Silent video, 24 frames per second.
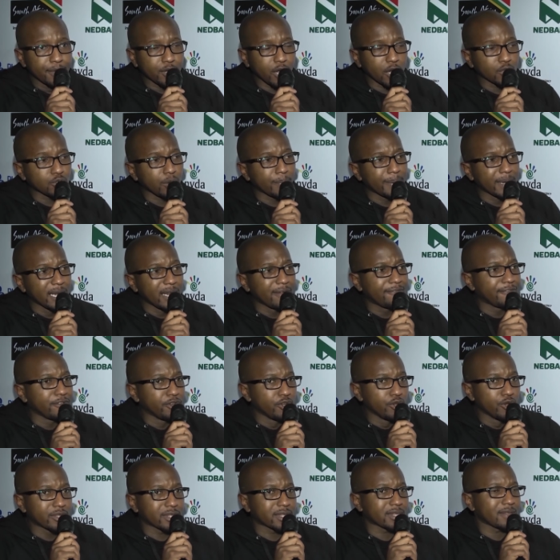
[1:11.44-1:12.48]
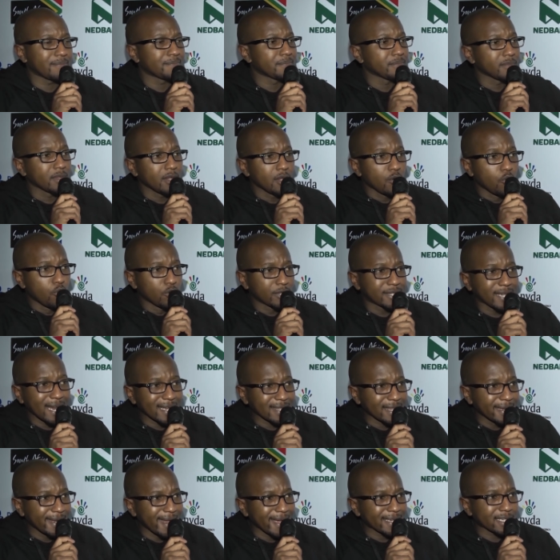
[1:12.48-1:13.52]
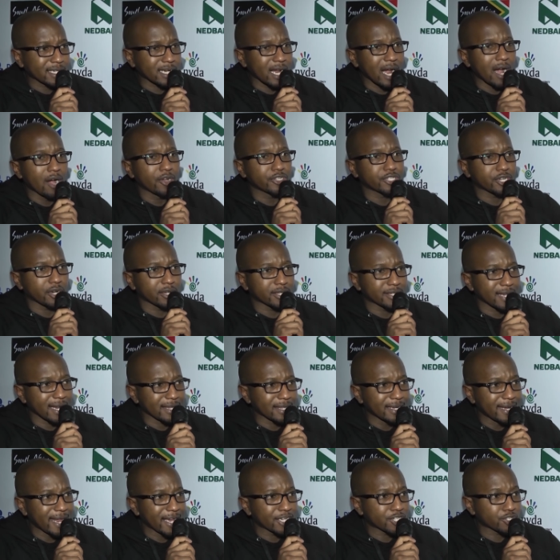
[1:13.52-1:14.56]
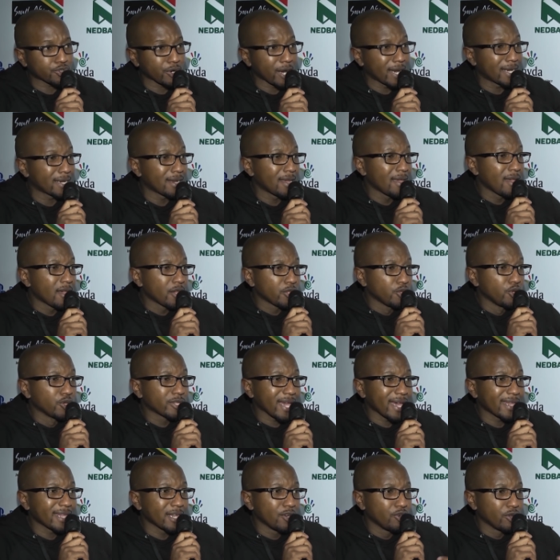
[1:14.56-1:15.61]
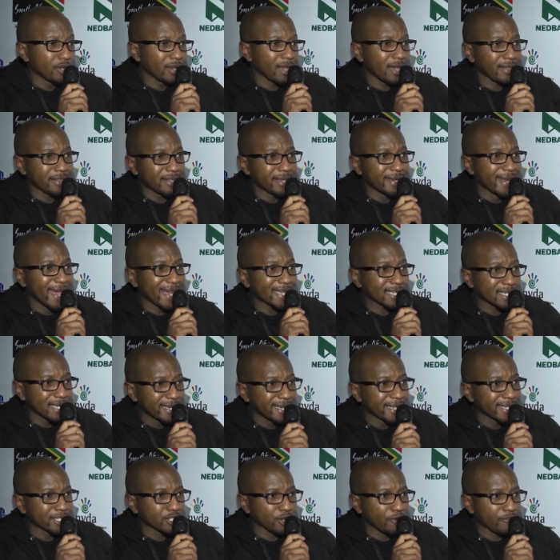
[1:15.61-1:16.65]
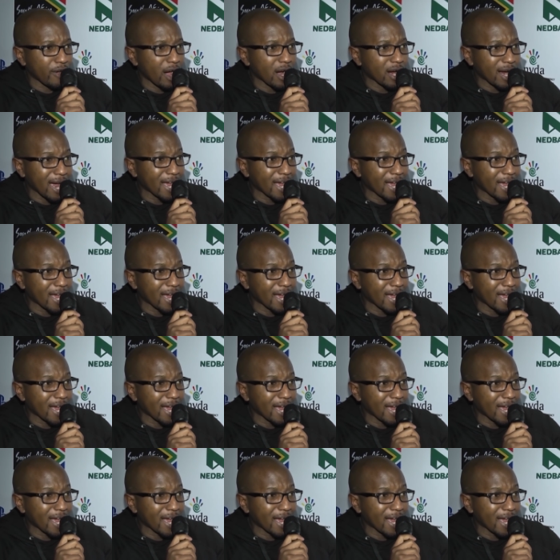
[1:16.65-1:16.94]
Because we believe in youth, we set the next culture, set the next trend. Youth are the, the next leaders of our